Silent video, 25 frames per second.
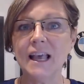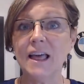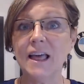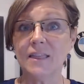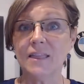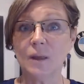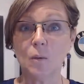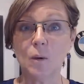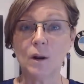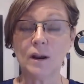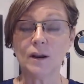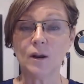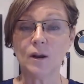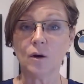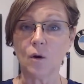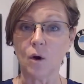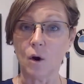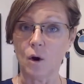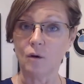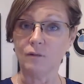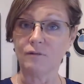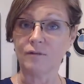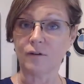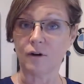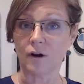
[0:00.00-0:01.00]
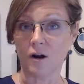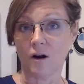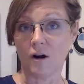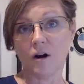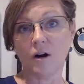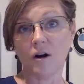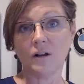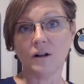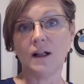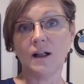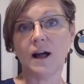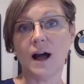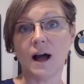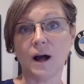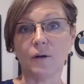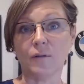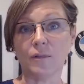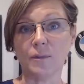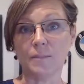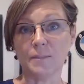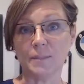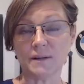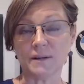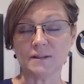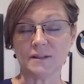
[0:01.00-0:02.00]
They want to know overall how
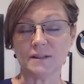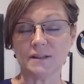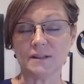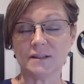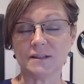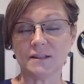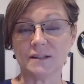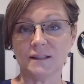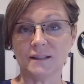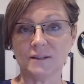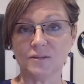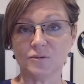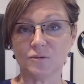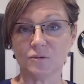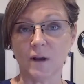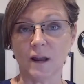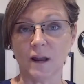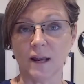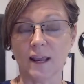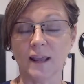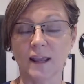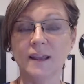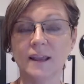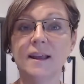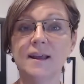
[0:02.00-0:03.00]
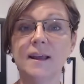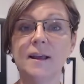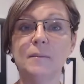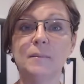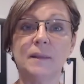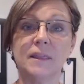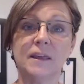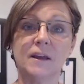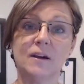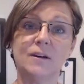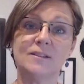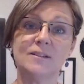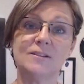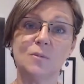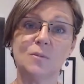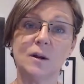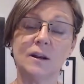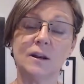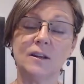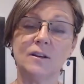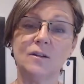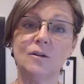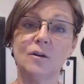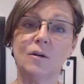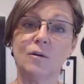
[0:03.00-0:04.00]
the business is running, but they also want
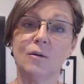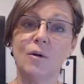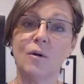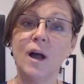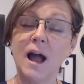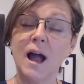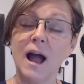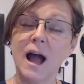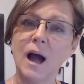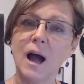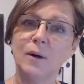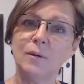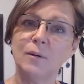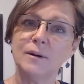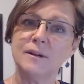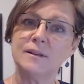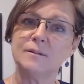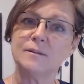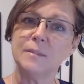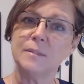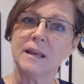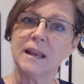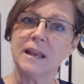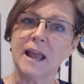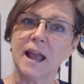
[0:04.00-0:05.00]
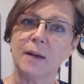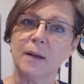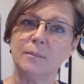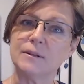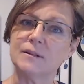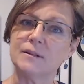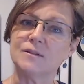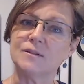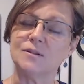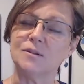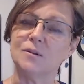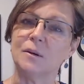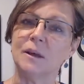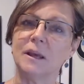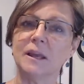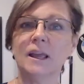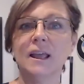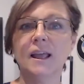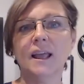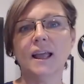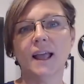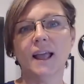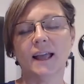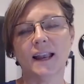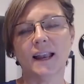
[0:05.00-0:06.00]
to know how is Minneapolis
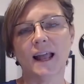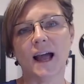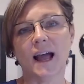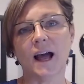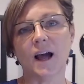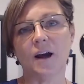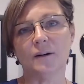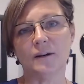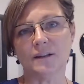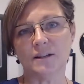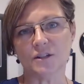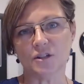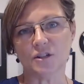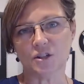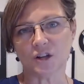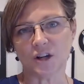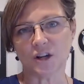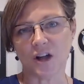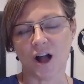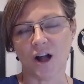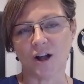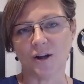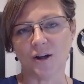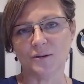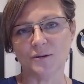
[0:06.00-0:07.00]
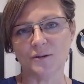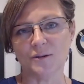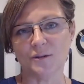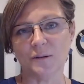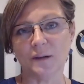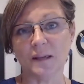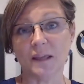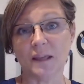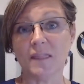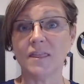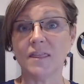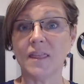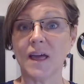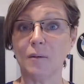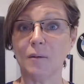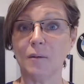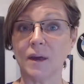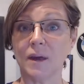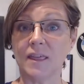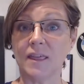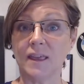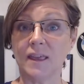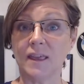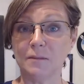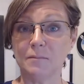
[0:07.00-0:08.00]
doing and how is Chicago doing. And that way
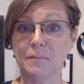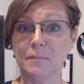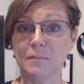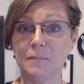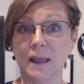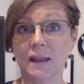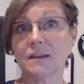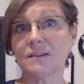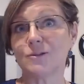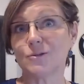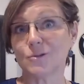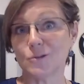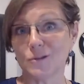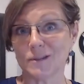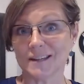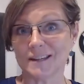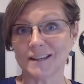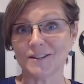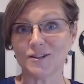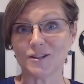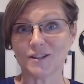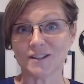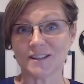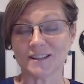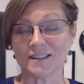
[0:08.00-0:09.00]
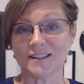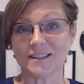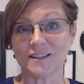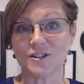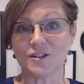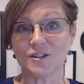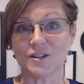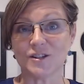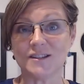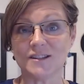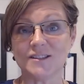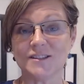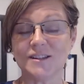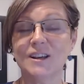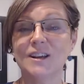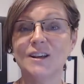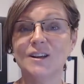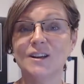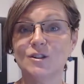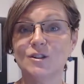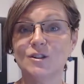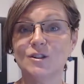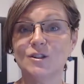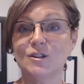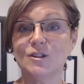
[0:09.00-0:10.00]
they can make strategic decisions
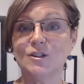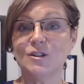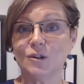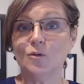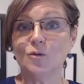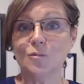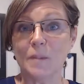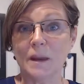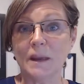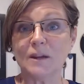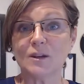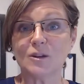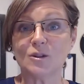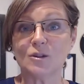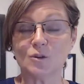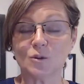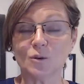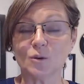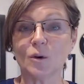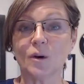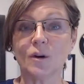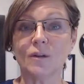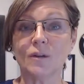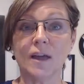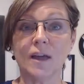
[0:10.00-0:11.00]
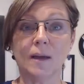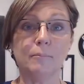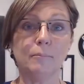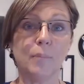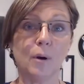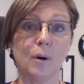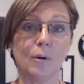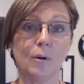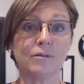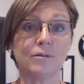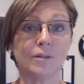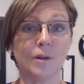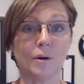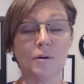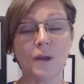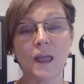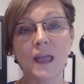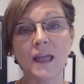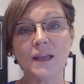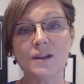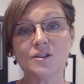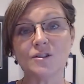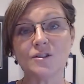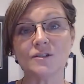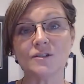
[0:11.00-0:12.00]
to make sure that both
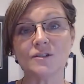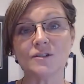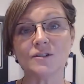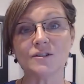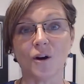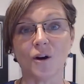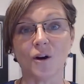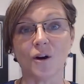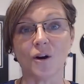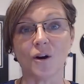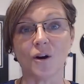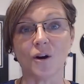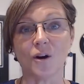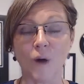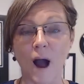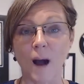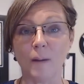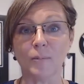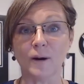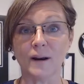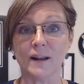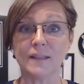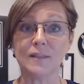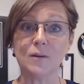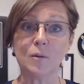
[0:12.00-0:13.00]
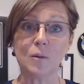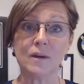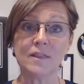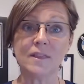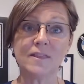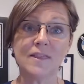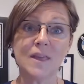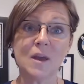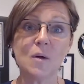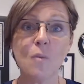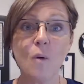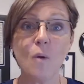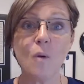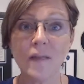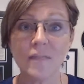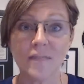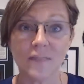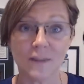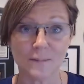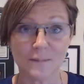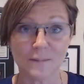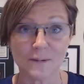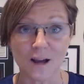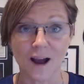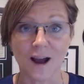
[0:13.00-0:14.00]
locations are operating the way that they want
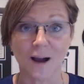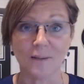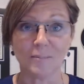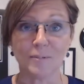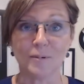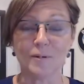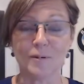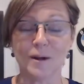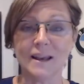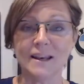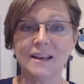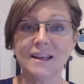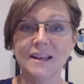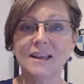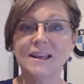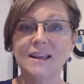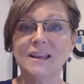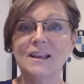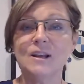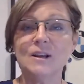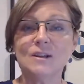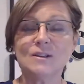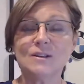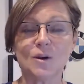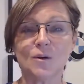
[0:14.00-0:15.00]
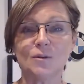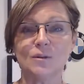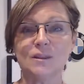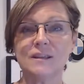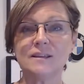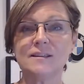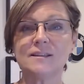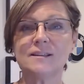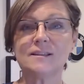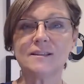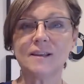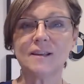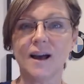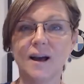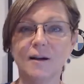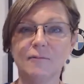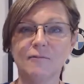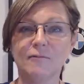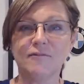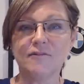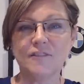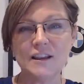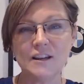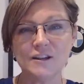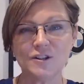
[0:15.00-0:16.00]
them to operate. So this
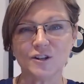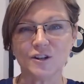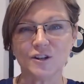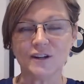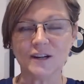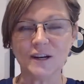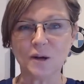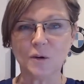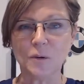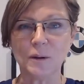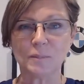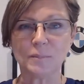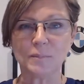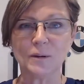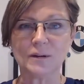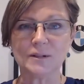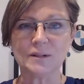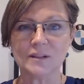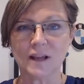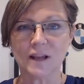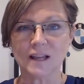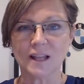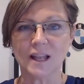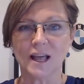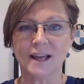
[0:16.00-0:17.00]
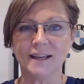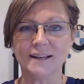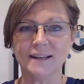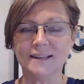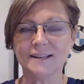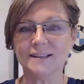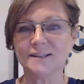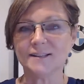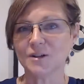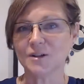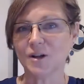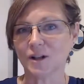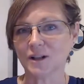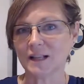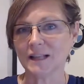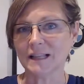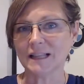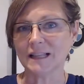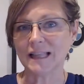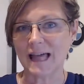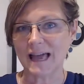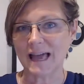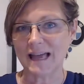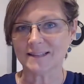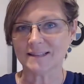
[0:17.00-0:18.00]
feature in QuickBooks Online is called
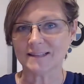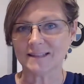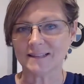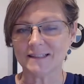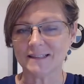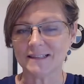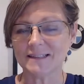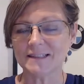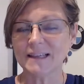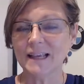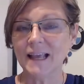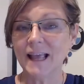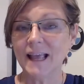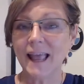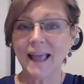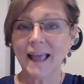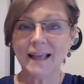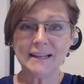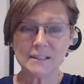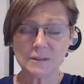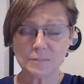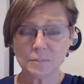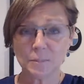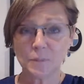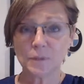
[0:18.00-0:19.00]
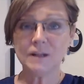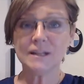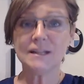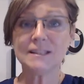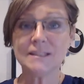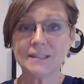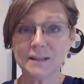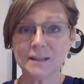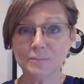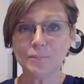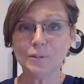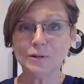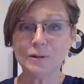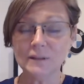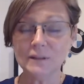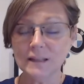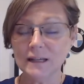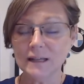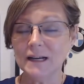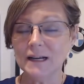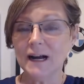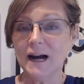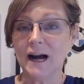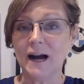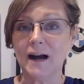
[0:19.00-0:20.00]
Classes, and it's pretty simple.
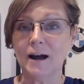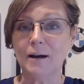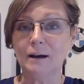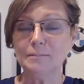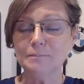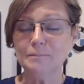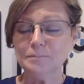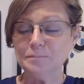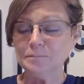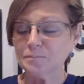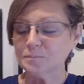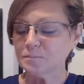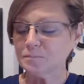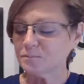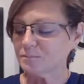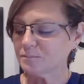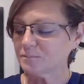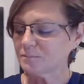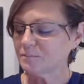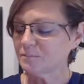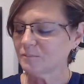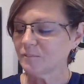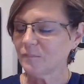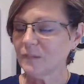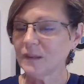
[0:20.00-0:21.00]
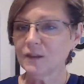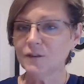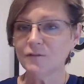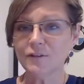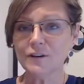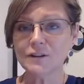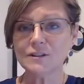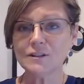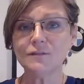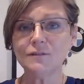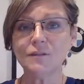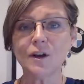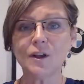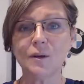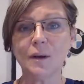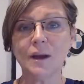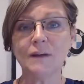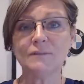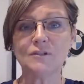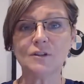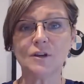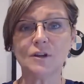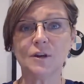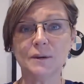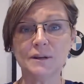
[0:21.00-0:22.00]
First of all, you
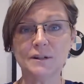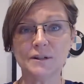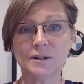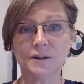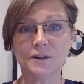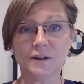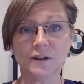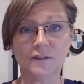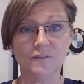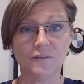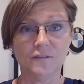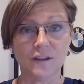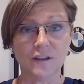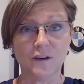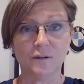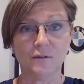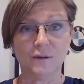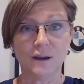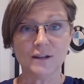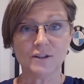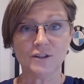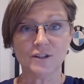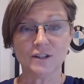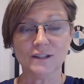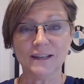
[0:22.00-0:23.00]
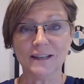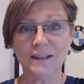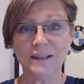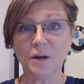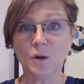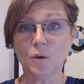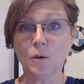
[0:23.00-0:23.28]
have to go into your configuration in